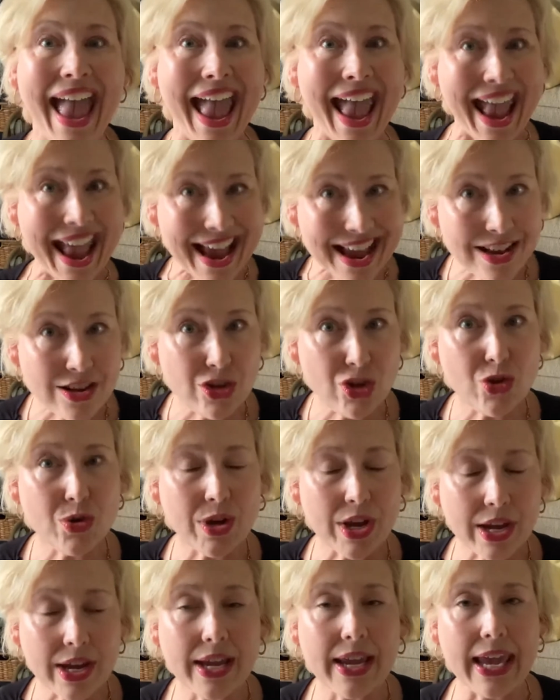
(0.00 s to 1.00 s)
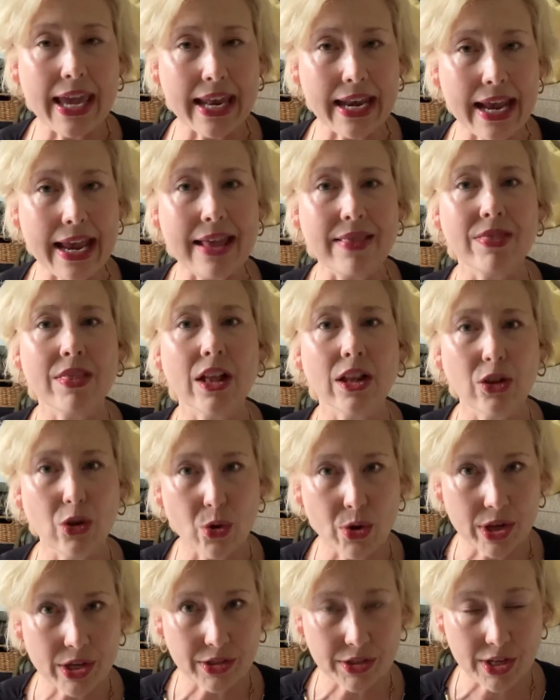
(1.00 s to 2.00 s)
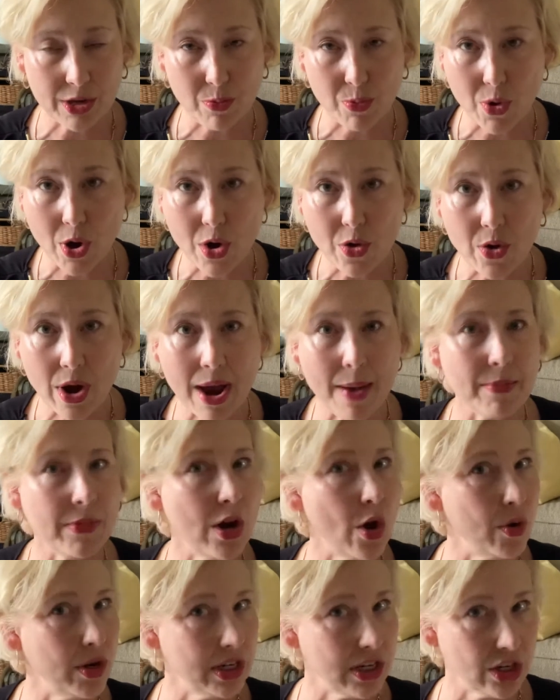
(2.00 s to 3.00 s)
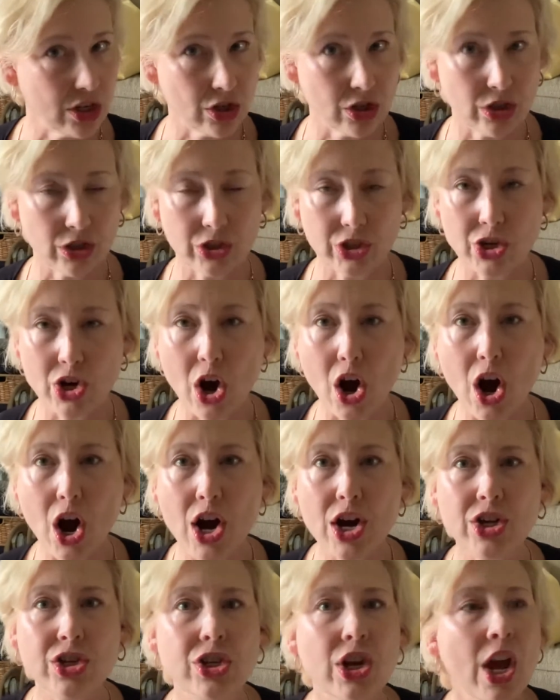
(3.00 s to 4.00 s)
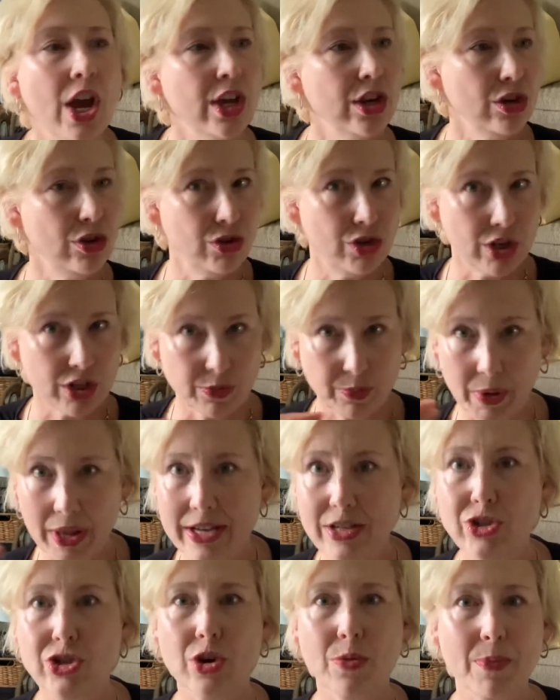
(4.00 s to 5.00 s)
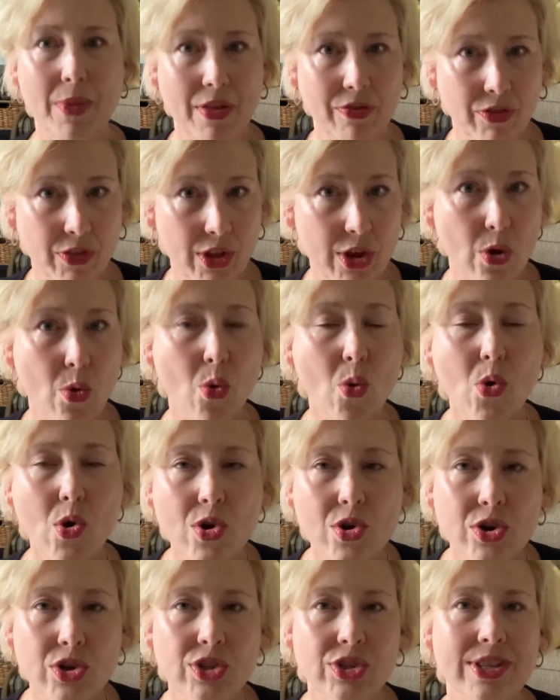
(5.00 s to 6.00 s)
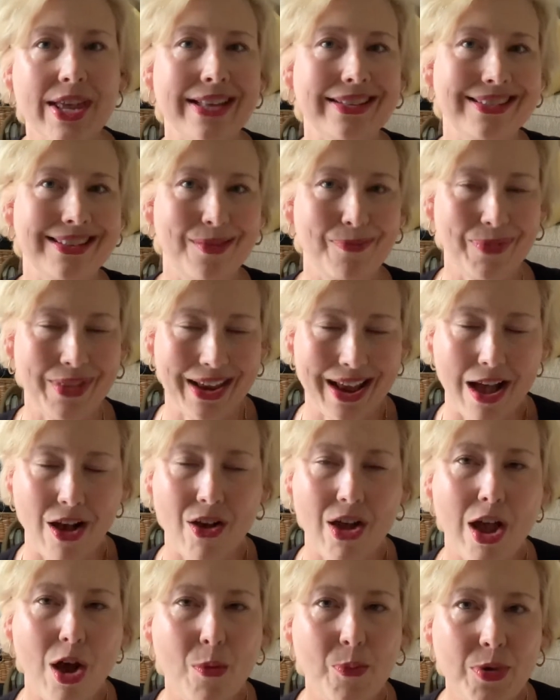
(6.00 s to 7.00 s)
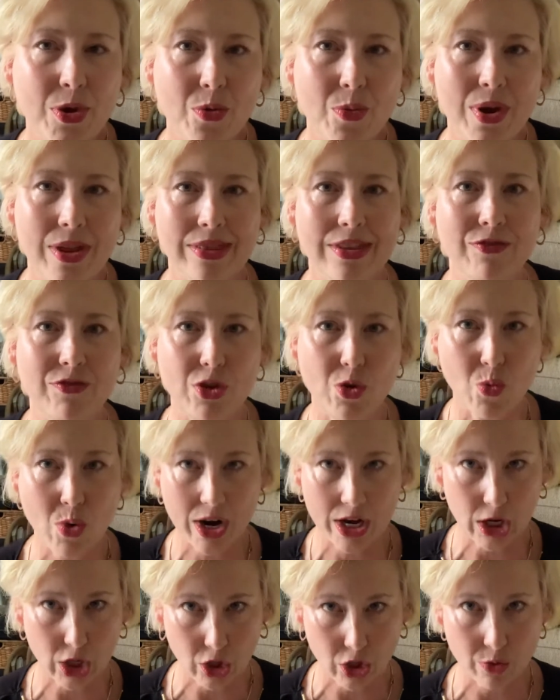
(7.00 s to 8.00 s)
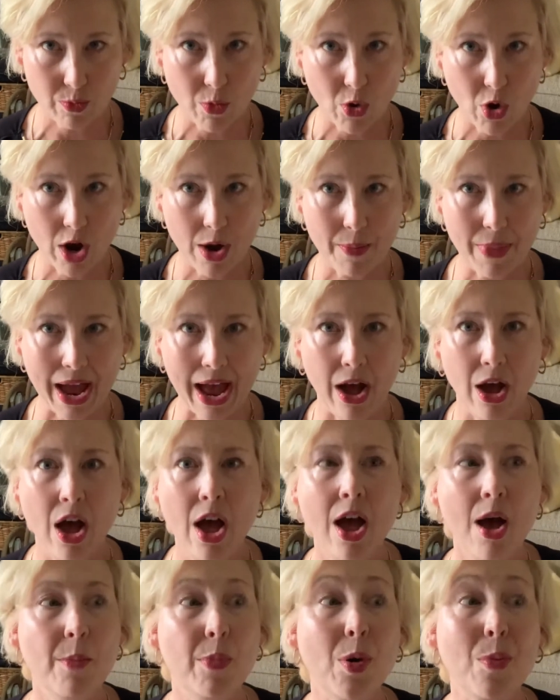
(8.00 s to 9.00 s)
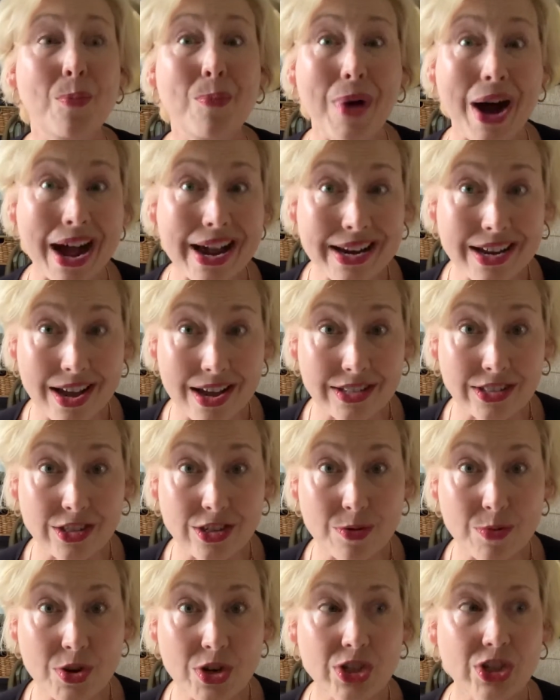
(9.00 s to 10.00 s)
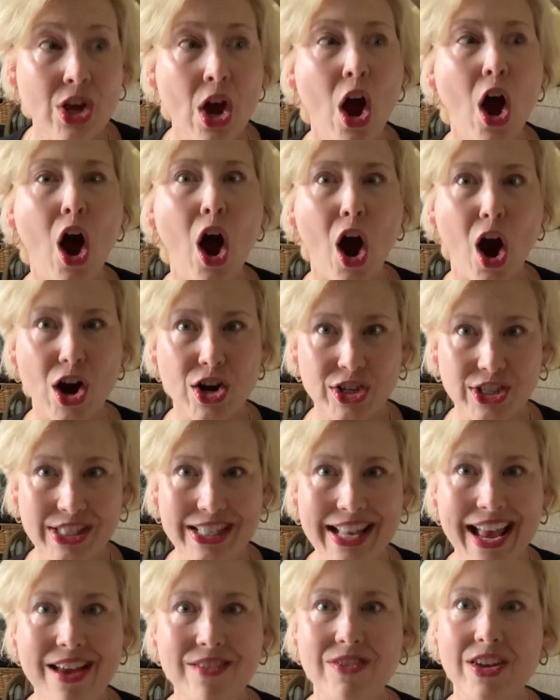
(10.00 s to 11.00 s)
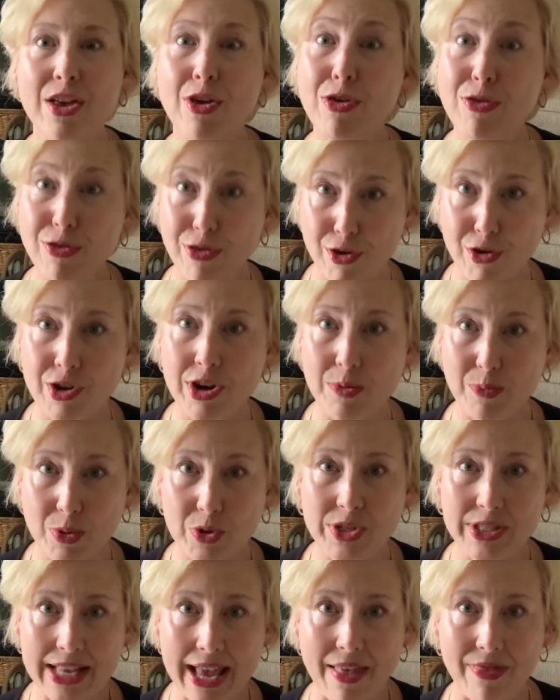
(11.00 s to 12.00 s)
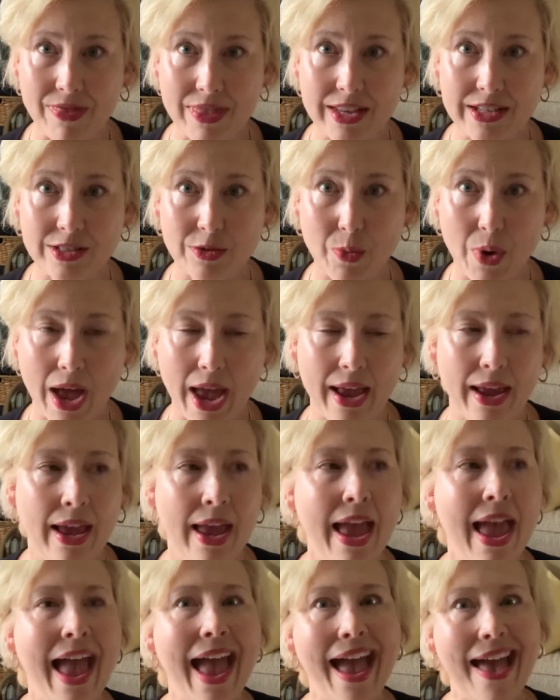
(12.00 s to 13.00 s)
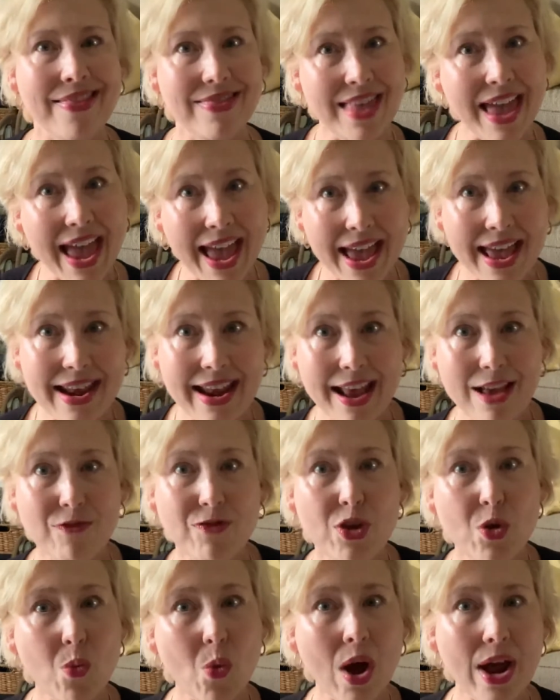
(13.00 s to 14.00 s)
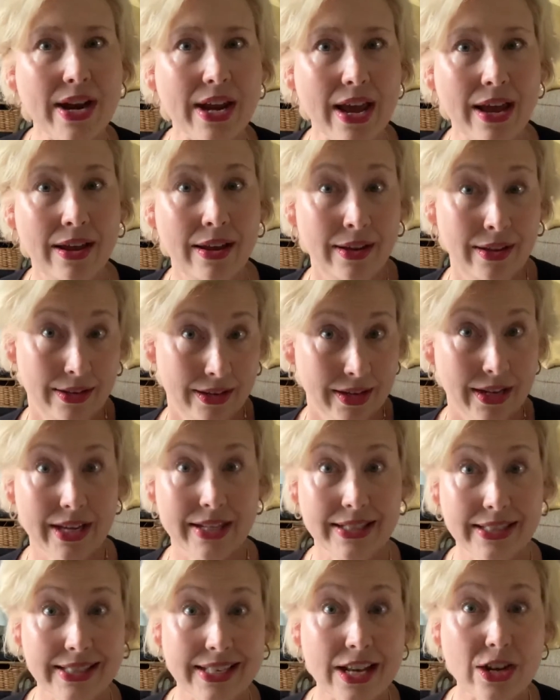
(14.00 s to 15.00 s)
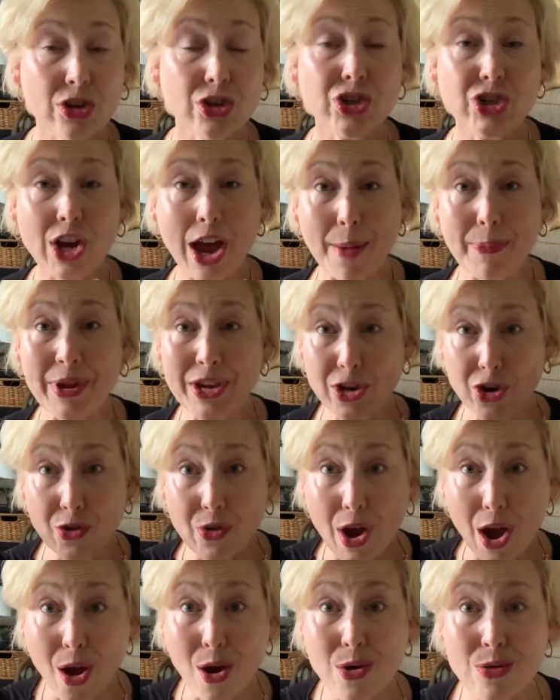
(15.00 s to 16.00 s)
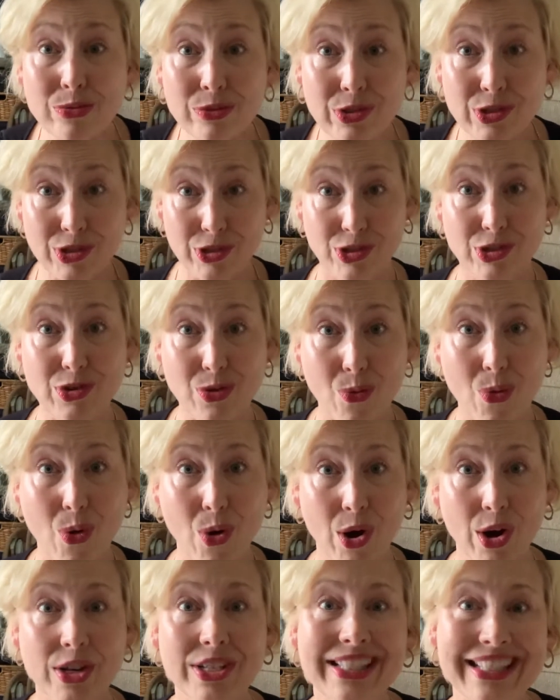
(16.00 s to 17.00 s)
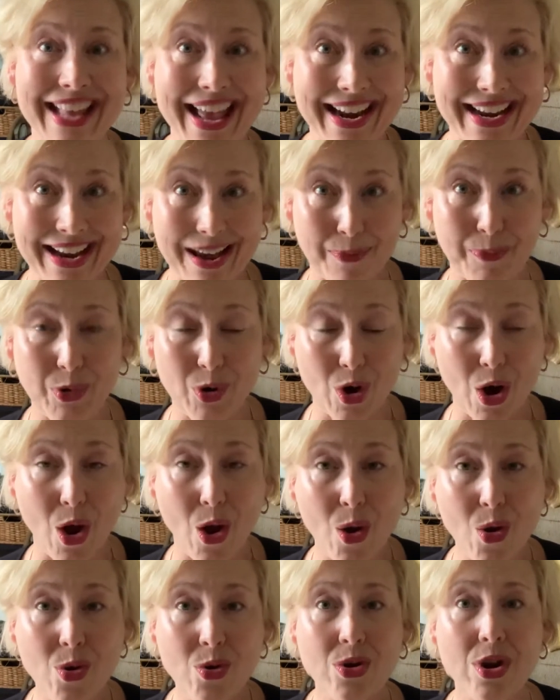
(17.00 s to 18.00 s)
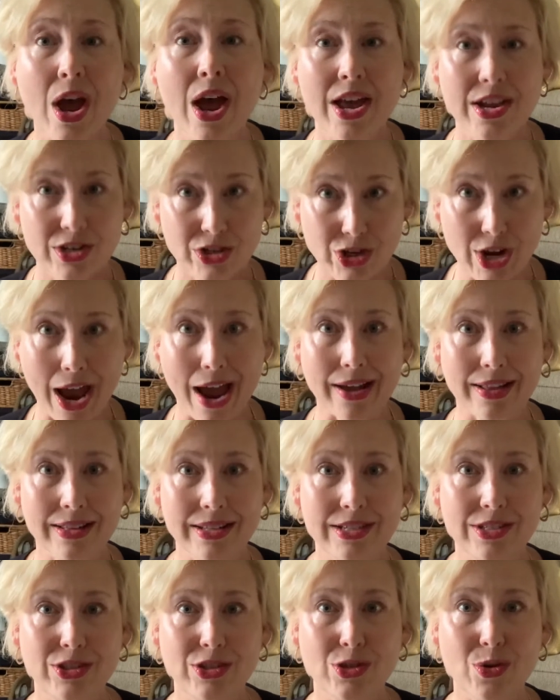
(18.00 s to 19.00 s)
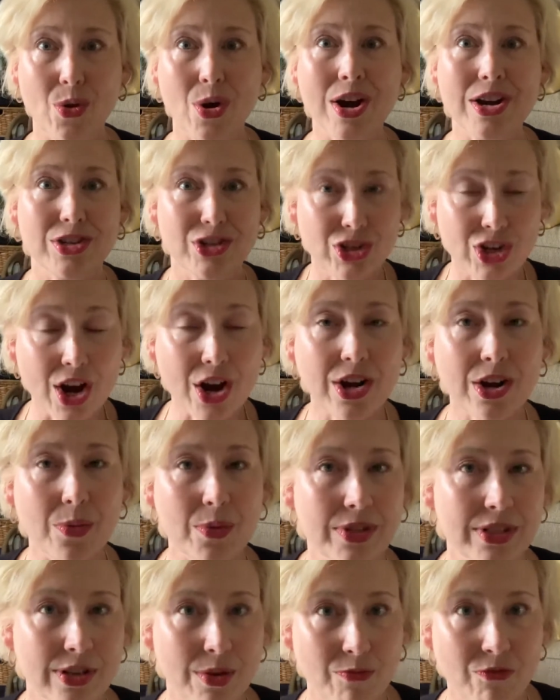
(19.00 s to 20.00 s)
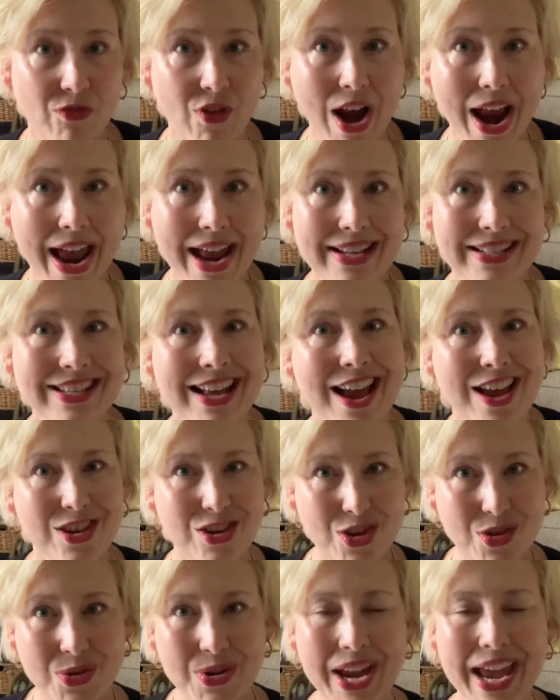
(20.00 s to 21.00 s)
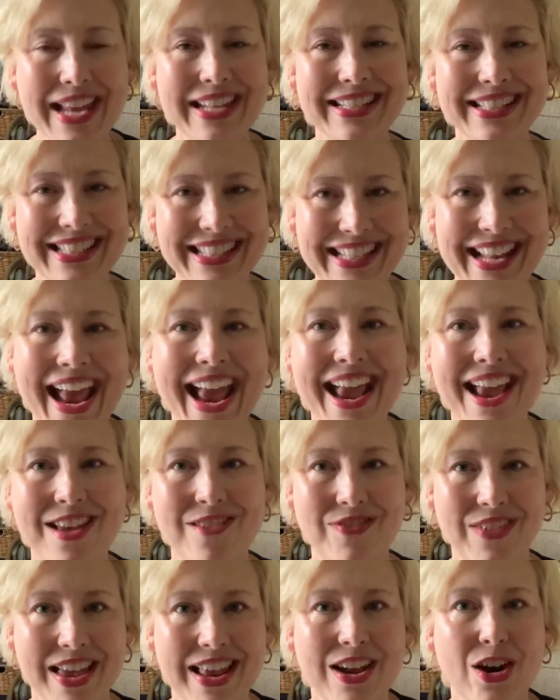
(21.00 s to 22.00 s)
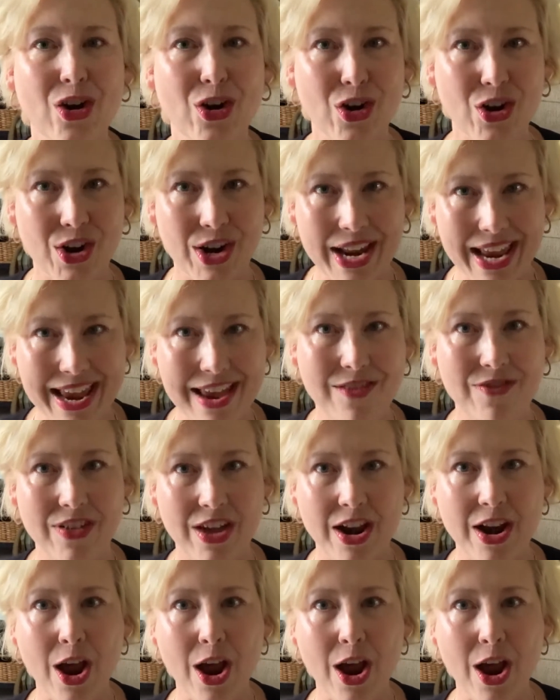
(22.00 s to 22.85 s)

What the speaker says: And you can get in the loyalty program, no additional charge. You just place your monthly orders. That's something I'll help you with if you want to learn more about. But my customers are saving 30% this way. And then if you want to consider shopping your own store, setting up your own Shaklee store and sharing it with some friends, you can save and earn even